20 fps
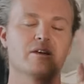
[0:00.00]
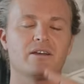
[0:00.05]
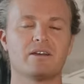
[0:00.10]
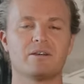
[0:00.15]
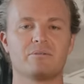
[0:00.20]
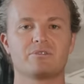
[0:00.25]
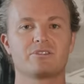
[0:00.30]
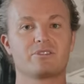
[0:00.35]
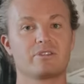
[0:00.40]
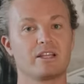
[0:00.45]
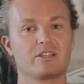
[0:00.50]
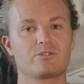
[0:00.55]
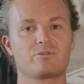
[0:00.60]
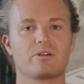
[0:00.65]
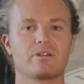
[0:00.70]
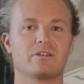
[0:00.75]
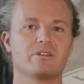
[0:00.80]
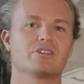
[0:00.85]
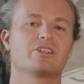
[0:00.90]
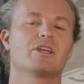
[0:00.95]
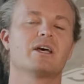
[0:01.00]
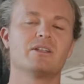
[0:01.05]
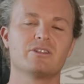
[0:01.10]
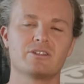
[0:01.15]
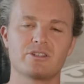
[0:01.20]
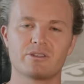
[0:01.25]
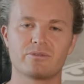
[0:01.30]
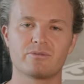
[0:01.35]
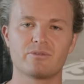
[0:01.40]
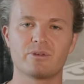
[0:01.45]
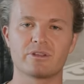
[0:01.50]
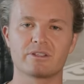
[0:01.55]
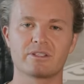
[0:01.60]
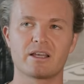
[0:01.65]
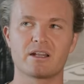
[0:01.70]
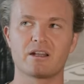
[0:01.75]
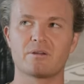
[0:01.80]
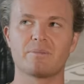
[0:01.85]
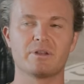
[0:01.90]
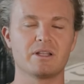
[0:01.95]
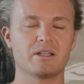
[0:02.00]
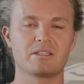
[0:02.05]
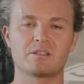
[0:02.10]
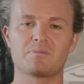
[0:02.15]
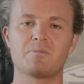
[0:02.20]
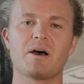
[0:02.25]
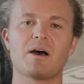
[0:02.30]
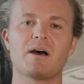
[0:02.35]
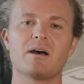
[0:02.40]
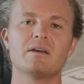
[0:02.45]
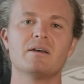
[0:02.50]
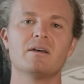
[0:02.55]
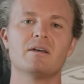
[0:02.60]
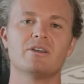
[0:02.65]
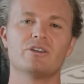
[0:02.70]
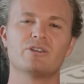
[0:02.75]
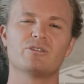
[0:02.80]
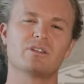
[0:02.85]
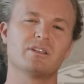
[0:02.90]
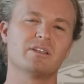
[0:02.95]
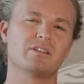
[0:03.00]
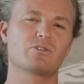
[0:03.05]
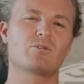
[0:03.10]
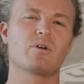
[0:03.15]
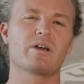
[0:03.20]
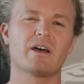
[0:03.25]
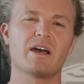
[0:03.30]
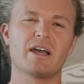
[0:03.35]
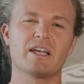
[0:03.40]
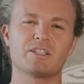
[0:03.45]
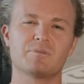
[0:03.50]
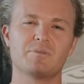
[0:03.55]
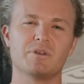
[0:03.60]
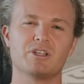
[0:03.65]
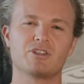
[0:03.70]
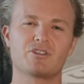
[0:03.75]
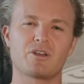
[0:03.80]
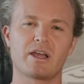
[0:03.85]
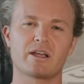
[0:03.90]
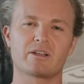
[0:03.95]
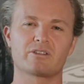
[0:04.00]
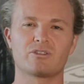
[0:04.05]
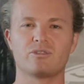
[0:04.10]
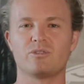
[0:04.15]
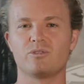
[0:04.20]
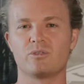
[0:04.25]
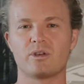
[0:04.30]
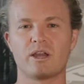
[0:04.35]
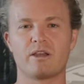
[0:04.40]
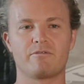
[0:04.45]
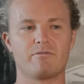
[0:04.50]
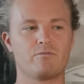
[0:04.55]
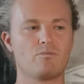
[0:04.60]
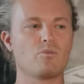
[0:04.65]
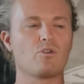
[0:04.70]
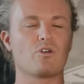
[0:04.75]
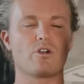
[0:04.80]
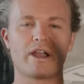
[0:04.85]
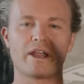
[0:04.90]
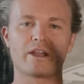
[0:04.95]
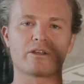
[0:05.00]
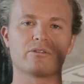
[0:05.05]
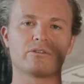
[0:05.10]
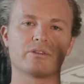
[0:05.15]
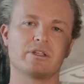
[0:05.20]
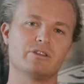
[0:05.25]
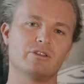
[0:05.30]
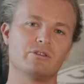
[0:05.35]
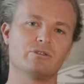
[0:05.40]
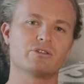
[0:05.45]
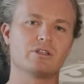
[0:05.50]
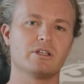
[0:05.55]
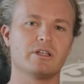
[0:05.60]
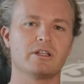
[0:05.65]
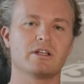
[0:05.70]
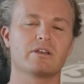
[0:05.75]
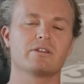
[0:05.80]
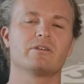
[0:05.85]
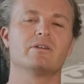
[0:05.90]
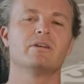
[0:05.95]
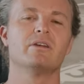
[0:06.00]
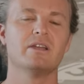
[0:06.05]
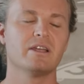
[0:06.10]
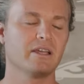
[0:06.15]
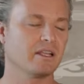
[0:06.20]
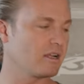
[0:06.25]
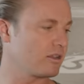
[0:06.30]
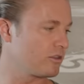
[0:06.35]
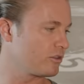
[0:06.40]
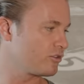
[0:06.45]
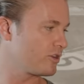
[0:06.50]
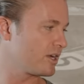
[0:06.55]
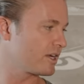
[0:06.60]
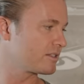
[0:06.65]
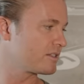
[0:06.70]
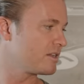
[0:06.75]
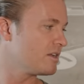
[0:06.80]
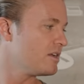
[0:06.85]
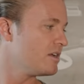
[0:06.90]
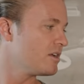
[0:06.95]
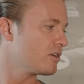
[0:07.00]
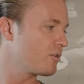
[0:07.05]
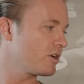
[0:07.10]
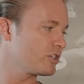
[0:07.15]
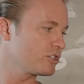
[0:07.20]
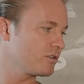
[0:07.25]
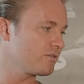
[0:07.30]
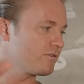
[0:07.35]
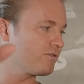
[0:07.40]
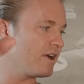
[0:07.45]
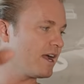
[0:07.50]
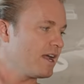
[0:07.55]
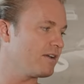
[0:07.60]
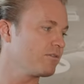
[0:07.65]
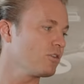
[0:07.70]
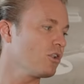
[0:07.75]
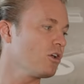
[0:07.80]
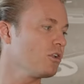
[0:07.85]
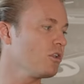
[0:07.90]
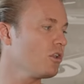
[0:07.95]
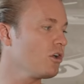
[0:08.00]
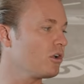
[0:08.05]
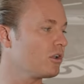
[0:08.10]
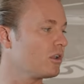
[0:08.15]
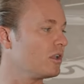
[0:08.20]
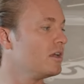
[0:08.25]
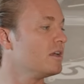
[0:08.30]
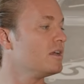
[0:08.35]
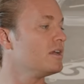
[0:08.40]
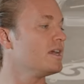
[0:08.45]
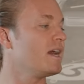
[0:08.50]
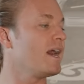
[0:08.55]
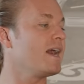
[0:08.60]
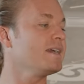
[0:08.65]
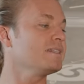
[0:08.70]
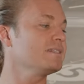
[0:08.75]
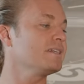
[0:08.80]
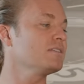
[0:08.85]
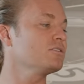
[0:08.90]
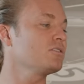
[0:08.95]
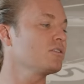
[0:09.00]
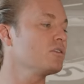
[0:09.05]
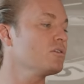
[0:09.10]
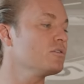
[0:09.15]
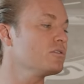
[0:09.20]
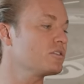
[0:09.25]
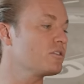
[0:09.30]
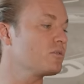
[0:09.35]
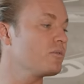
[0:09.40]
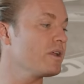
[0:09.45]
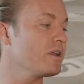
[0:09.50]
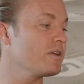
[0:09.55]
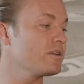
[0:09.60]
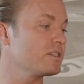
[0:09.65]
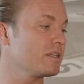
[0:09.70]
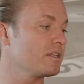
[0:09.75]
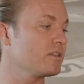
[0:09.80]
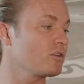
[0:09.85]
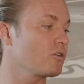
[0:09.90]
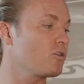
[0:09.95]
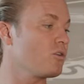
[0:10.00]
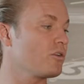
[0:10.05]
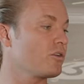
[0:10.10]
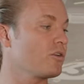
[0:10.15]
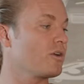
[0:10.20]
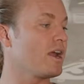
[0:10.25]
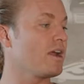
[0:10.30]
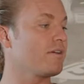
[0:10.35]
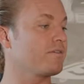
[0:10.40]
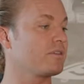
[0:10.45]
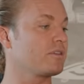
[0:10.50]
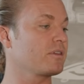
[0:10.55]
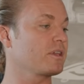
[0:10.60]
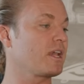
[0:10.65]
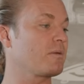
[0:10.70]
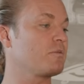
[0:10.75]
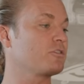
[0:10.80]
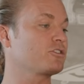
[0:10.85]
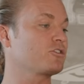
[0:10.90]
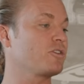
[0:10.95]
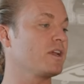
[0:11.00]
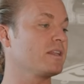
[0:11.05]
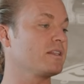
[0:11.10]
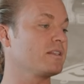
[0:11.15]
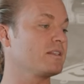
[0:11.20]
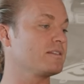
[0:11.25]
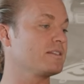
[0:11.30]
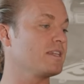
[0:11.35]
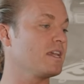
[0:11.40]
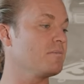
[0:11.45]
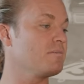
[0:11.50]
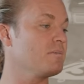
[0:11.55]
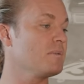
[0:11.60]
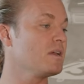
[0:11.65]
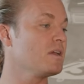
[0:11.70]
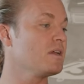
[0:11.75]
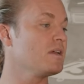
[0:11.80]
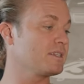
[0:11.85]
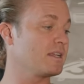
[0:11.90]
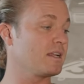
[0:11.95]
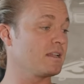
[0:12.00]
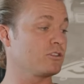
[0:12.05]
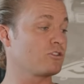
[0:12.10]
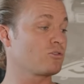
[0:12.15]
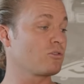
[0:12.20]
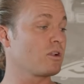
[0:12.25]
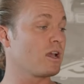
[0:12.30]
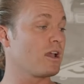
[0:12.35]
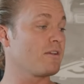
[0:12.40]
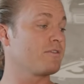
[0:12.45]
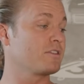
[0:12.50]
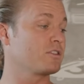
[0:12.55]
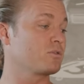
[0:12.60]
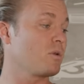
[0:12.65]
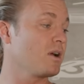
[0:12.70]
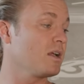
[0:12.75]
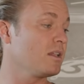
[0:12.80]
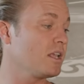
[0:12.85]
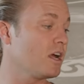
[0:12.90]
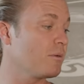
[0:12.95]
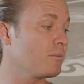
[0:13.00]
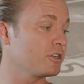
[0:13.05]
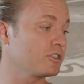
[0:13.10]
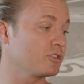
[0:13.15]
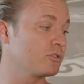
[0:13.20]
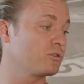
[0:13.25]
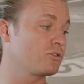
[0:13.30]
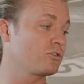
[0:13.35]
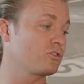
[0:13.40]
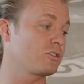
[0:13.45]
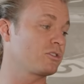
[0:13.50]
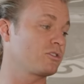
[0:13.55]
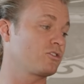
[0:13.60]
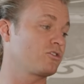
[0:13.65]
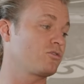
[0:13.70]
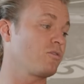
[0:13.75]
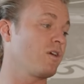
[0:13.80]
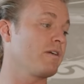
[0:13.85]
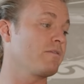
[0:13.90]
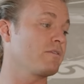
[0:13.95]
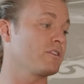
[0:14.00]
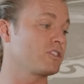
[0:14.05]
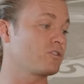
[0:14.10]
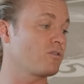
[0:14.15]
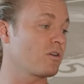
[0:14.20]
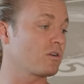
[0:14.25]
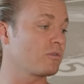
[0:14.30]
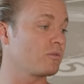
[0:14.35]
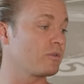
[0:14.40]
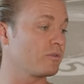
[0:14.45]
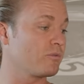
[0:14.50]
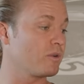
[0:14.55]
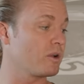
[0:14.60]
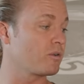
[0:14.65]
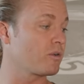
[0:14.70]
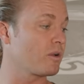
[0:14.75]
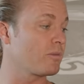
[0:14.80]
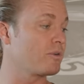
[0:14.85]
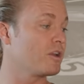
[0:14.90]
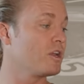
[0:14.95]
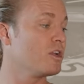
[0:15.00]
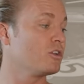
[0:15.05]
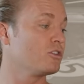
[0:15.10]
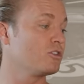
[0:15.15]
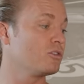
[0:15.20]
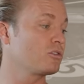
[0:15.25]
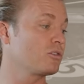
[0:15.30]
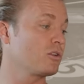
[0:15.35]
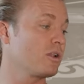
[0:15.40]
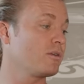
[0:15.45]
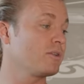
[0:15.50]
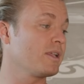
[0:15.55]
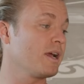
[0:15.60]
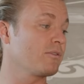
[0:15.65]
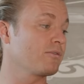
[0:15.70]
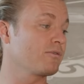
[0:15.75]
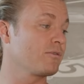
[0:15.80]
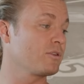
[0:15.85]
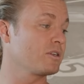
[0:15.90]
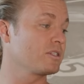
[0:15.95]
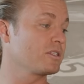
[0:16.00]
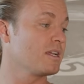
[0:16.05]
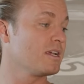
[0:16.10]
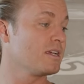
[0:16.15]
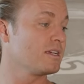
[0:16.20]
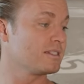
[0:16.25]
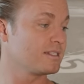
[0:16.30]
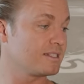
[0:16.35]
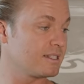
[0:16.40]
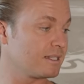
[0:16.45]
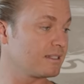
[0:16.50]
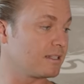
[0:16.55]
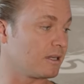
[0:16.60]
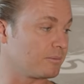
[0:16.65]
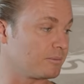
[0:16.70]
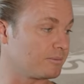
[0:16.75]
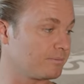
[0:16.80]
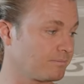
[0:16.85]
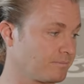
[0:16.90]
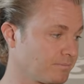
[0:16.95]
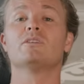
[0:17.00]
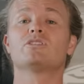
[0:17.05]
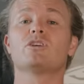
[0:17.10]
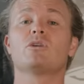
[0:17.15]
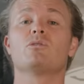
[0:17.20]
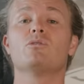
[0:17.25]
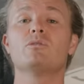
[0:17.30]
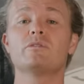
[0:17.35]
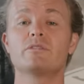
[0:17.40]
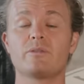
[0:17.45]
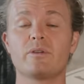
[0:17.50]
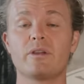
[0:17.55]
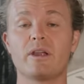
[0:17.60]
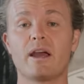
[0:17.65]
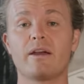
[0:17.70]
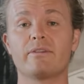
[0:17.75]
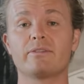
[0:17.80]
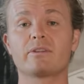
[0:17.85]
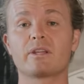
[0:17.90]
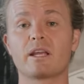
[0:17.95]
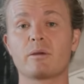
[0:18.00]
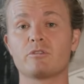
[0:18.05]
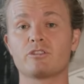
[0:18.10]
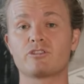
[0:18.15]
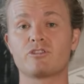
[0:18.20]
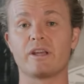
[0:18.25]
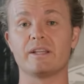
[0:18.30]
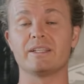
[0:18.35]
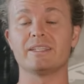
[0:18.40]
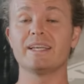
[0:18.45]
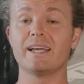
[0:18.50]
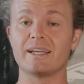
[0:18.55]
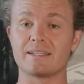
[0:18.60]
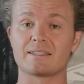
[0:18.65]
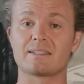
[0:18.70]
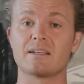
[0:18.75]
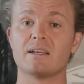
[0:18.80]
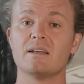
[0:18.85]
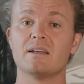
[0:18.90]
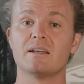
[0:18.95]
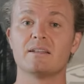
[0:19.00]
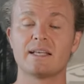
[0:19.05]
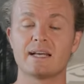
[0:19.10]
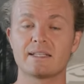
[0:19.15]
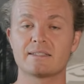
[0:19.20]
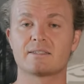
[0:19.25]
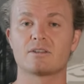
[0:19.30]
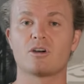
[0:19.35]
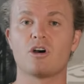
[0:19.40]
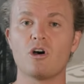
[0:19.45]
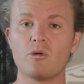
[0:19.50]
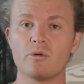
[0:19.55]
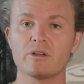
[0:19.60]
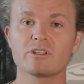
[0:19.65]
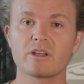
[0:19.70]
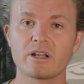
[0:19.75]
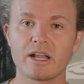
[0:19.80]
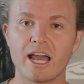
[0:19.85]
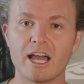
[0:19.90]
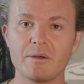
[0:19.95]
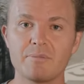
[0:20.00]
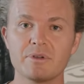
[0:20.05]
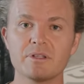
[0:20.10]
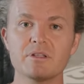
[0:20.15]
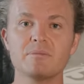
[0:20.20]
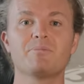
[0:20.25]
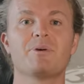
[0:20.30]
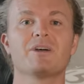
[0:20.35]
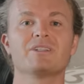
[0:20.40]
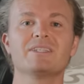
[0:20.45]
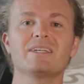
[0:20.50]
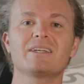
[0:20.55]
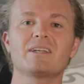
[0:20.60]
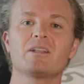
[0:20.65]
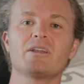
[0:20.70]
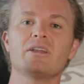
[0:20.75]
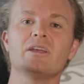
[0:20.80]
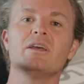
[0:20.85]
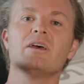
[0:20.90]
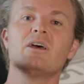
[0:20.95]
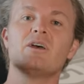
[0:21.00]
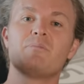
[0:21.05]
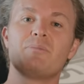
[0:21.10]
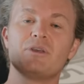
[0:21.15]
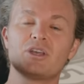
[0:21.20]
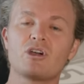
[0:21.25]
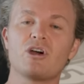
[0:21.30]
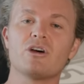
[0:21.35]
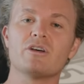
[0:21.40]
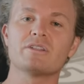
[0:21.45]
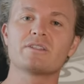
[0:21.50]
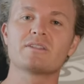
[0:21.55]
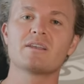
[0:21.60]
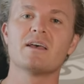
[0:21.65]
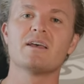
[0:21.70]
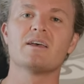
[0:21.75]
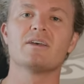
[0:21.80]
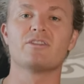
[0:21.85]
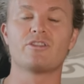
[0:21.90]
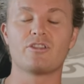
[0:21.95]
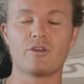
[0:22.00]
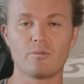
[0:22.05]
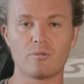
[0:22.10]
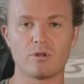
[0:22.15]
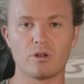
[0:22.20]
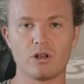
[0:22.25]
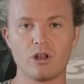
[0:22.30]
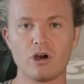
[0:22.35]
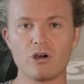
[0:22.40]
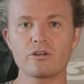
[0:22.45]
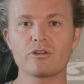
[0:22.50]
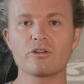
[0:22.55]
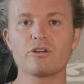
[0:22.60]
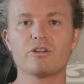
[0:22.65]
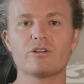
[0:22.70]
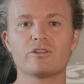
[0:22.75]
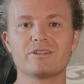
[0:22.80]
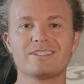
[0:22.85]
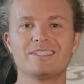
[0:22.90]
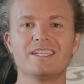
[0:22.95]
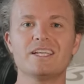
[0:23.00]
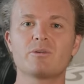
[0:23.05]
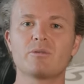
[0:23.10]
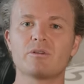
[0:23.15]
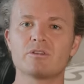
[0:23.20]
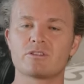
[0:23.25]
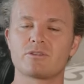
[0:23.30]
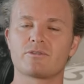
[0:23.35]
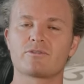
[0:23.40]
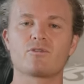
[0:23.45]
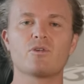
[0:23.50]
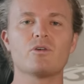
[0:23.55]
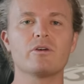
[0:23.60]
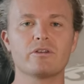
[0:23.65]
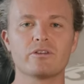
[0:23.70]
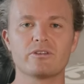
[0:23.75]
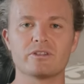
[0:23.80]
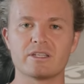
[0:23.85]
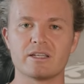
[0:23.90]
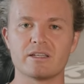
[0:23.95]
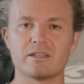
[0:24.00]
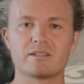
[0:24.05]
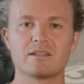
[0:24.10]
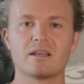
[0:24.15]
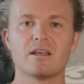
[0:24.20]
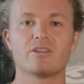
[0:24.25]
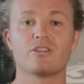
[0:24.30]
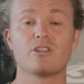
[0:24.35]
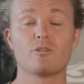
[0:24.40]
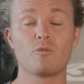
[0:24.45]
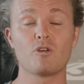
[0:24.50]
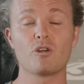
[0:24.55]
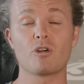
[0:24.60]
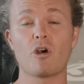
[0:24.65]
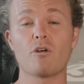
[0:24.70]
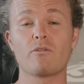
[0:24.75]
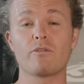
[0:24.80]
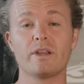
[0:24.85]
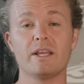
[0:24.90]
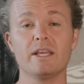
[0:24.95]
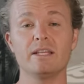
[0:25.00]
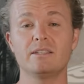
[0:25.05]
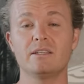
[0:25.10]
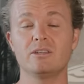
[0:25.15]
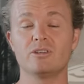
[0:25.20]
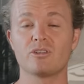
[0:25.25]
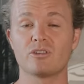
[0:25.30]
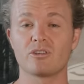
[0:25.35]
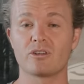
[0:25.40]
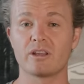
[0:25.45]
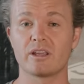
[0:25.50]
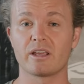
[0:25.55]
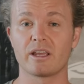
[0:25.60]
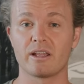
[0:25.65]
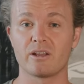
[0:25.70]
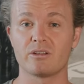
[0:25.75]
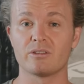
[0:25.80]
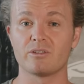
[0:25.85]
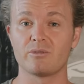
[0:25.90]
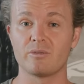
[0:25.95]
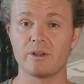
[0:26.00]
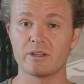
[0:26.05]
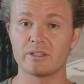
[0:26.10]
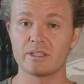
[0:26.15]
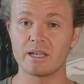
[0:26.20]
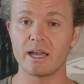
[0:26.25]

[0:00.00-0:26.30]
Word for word: Um, so that's one of the challenges of doing setup. And in Spa, usually it's quite a high speed track, so you have more angle than usually in other, in other tracks. Question five, lol lol. I tend to lose the rears in the corner after the Kemmel straight in the sim. Is that in true life as well? How much do drivers struggle with rear grip due to low downforce setup? So lose the rear after the Kemmel straight, yes. That's always gonna happen, particularly because the longer your sequence of corners is, the more overheating you're gonna get on the rear